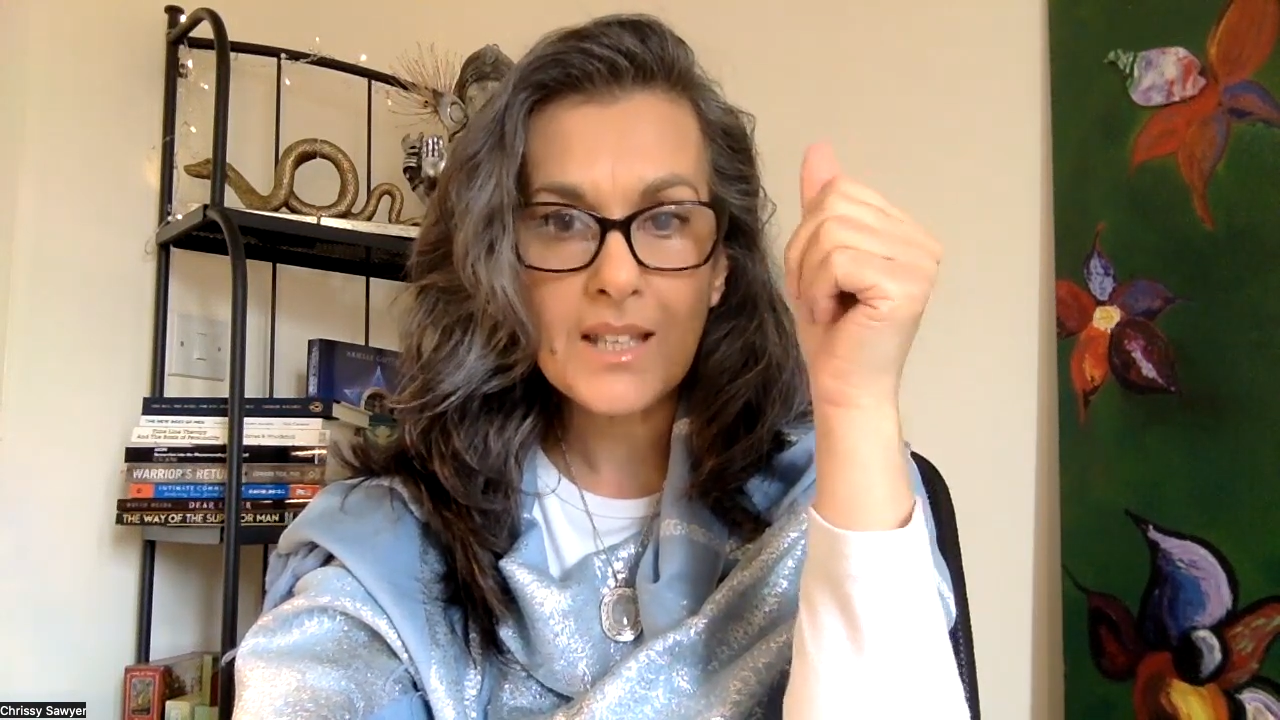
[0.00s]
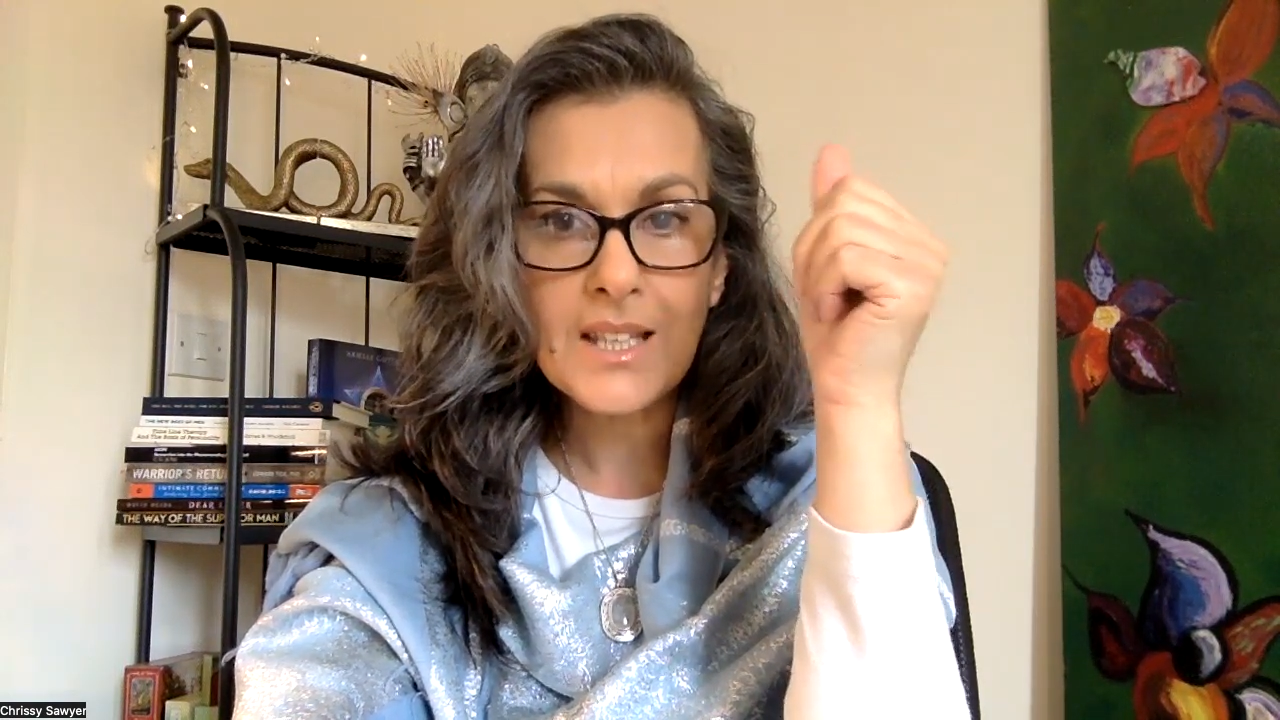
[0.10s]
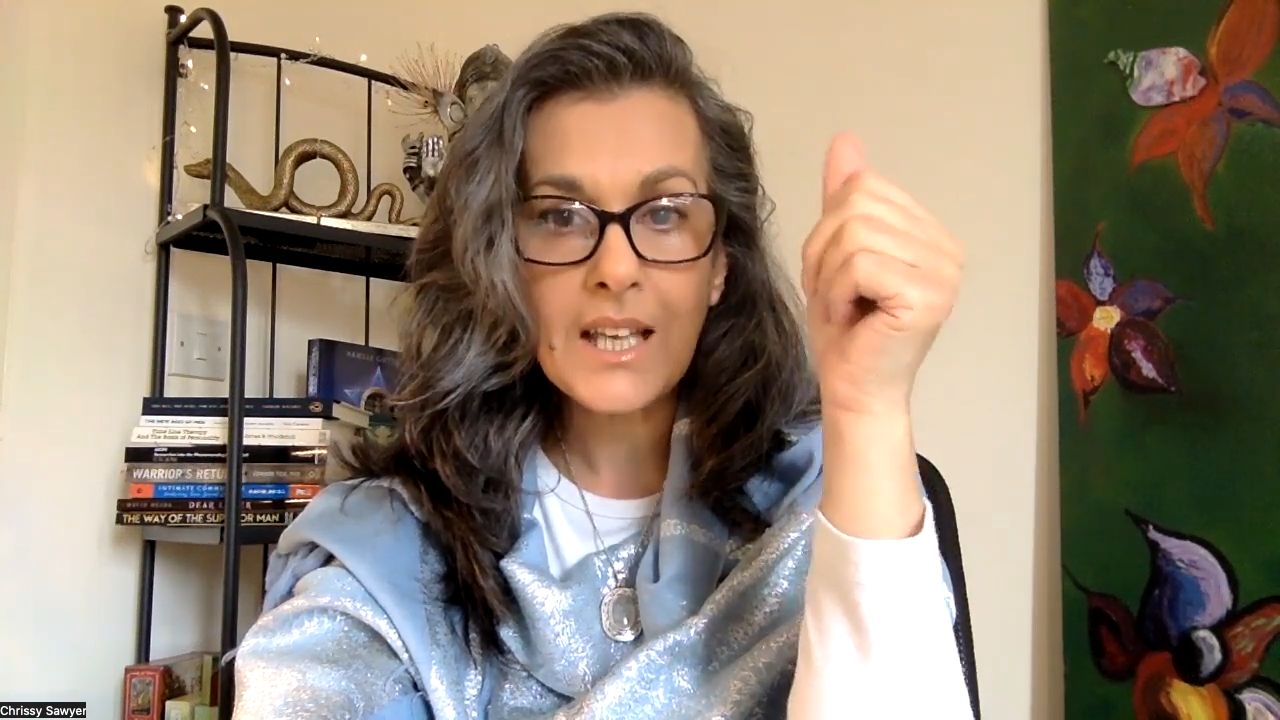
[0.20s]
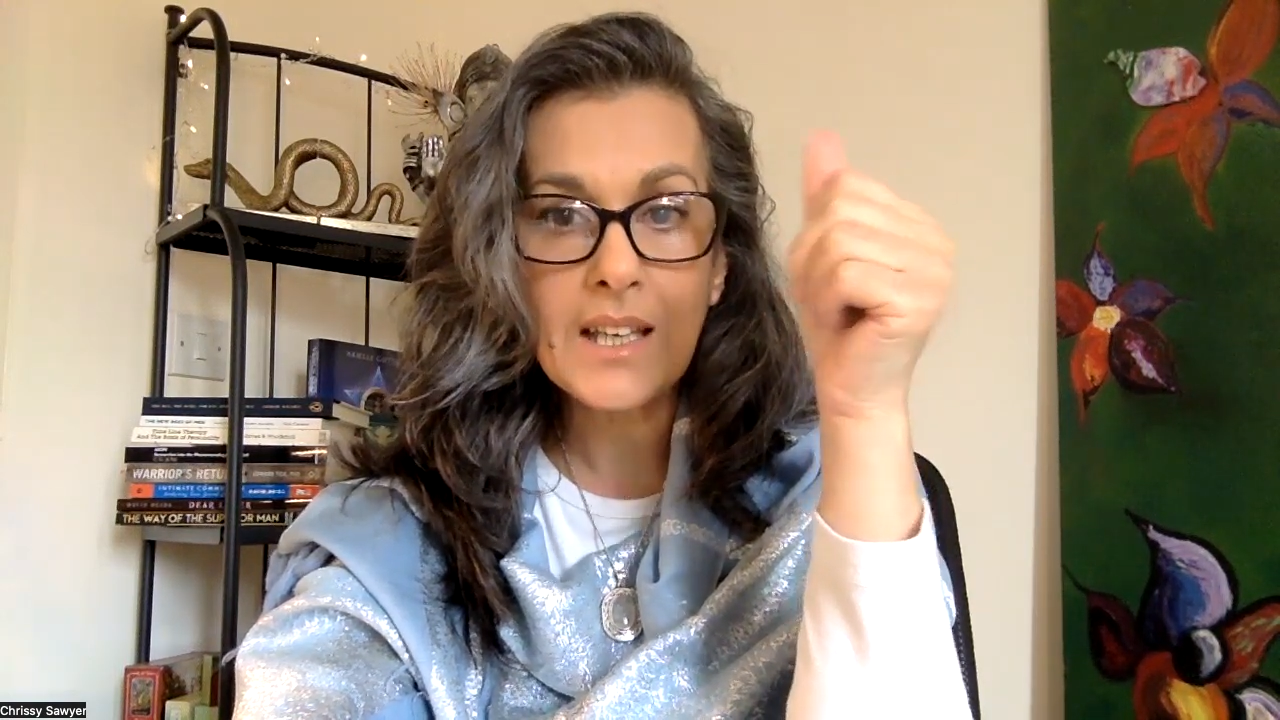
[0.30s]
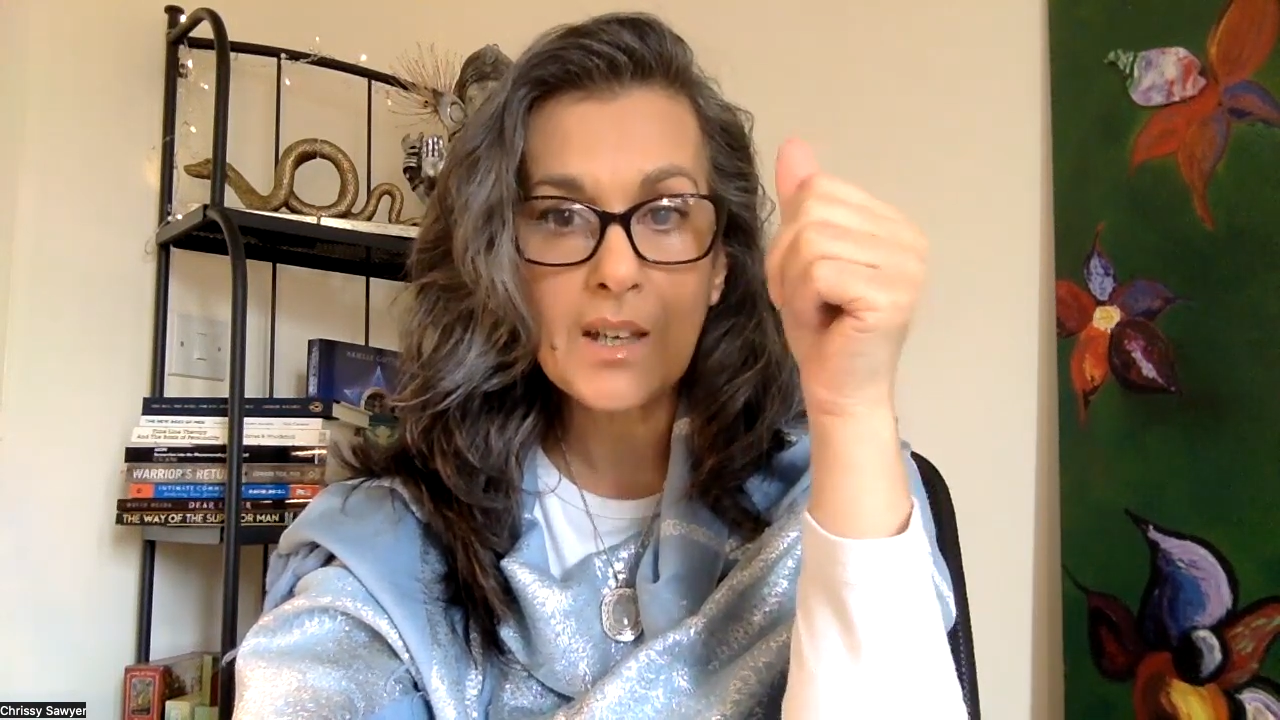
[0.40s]

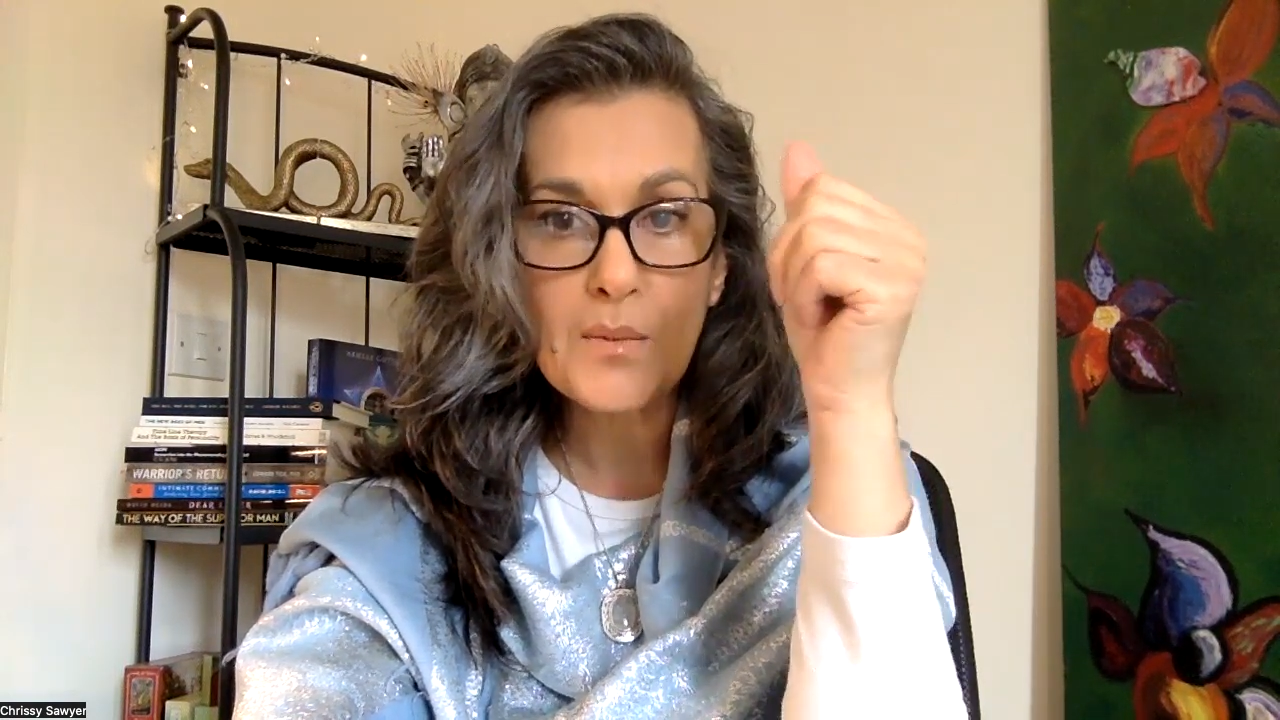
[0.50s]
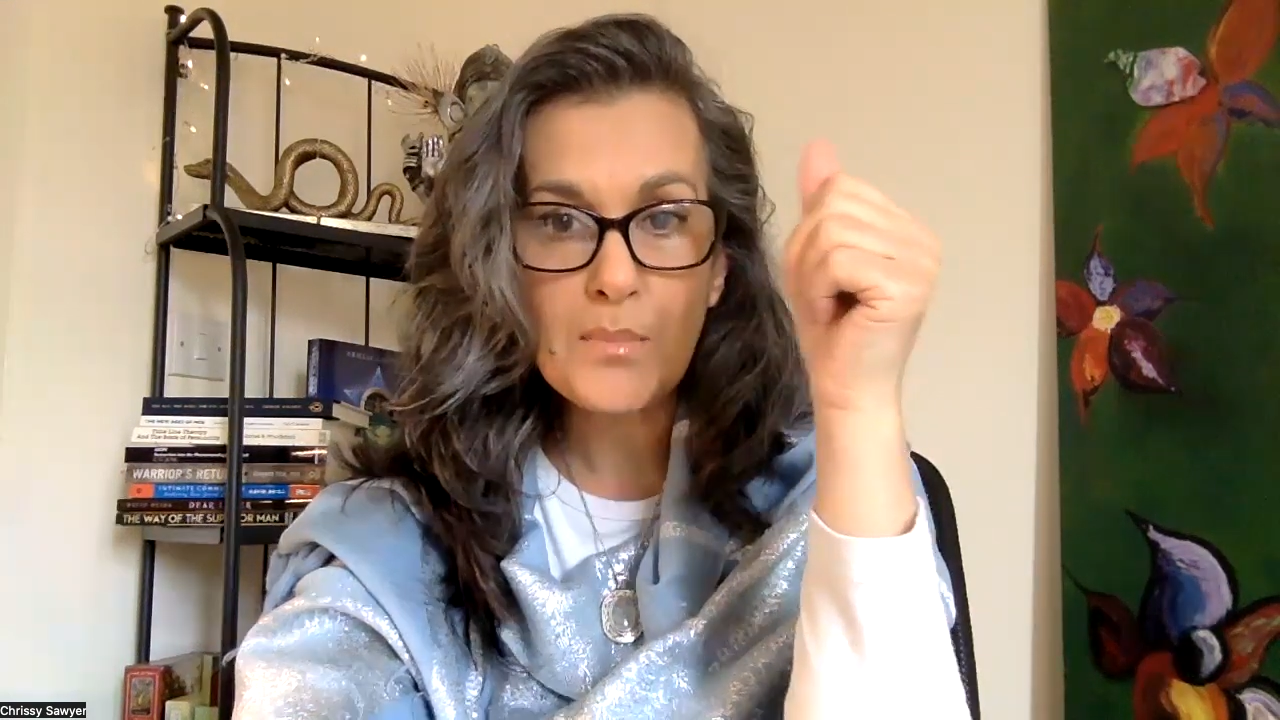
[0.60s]
and then go